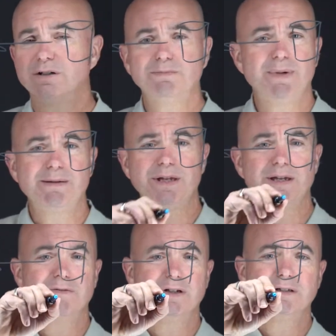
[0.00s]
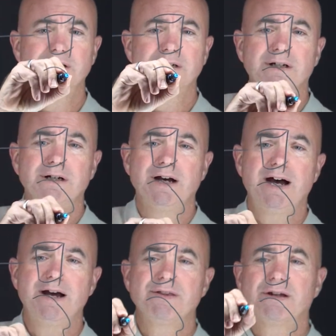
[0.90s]
or maybe even
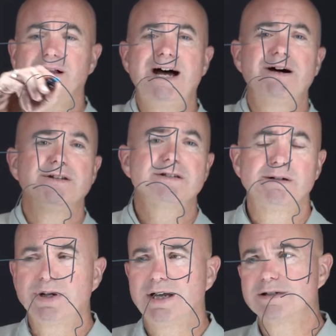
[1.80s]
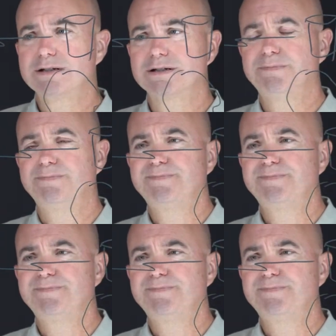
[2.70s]
the cloud in some cases.